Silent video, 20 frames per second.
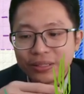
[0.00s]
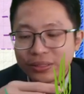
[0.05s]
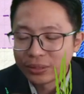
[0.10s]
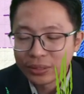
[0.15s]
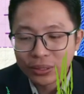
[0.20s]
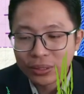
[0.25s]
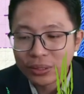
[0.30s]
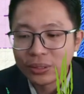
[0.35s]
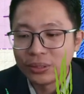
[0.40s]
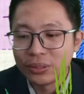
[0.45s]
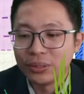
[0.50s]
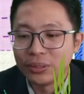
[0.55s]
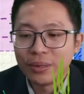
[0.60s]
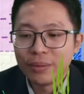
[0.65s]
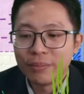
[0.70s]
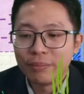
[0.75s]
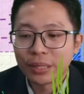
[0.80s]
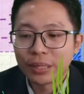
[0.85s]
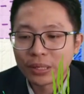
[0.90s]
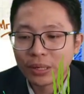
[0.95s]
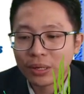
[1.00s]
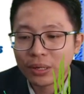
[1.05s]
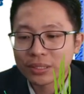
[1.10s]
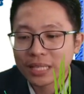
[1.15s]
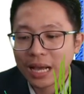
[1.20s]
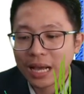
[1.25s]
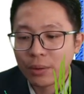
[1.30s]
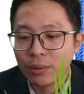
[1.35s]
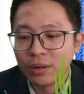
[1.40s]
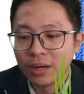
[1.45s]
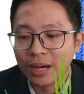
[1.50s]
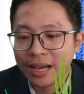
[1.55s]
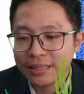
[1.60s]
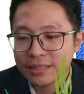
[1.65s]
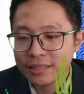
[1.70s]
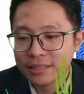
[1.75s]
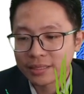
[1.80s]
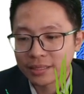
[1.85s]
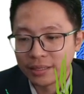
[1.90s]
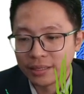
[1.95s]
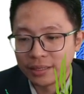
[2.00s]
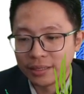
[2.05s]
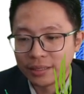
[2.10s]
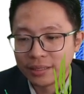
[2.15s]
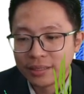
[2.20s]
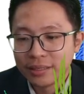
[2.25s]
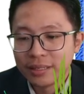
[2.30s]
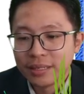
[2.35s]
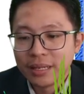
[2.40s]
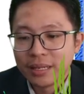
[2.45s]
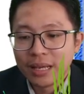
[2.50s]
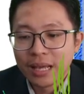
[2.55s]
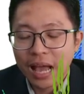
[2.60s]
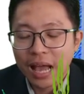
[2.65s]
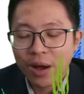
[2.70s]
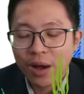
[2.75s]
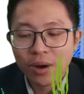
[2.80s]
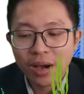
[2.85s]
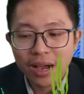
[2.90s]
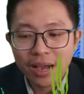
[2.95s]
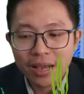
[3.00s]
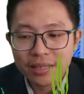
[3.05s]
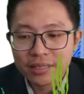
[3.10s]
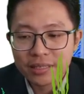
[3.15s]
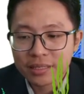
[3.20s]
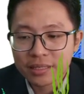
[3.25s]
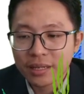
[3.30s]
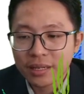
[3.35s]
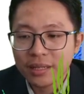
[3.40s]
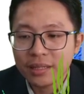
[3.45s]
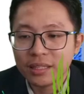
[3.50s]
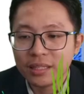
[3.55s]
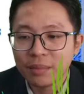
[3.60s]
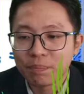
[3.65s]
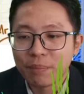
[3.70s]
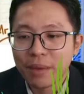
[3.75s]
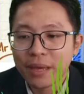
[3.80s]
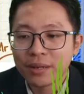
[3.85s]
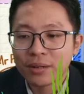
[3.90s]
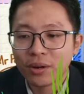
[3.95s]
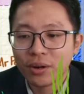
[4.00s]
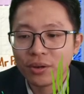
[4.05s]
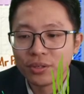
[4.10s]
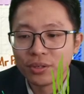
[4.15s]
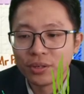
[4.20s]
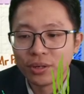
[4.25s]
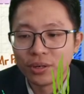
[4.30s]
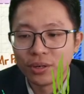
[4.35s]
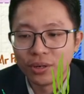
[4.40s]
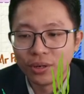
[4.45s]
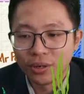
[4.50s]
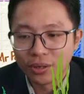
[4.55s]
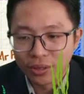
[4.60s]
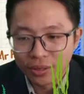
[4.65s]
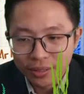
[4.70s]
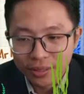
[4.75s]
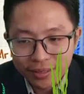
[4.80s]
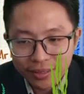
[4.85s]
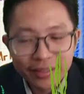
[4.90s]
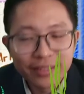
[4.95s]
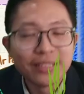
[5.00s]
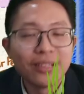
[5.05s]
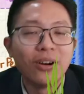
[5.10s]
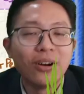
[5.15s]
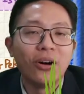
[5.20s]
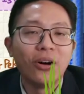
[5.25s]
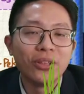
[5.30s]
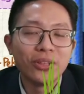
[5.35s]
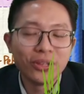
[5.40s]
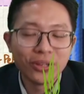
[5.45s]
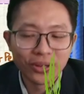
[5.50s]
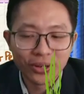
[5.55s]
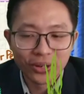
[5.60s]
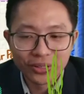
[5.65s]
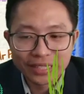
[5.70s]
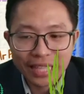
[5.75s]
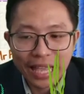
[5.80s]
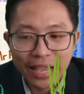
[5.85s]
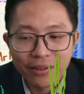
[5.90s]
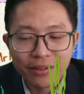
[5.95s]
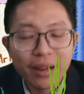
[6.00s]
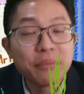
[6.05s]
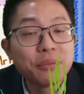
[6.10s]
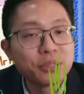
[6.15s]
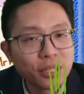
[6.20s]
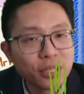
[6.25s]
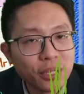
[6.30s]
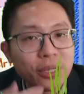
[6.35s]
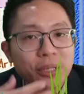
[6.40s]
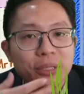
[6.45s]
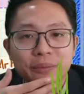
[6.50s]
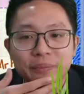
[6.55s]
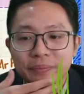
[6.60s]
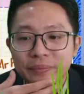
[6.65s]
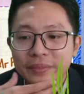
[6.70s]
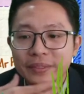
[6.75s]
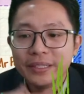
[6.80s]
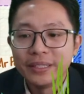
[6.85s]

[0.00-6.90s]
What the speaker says: No, because our answer depend on your diagram drawn.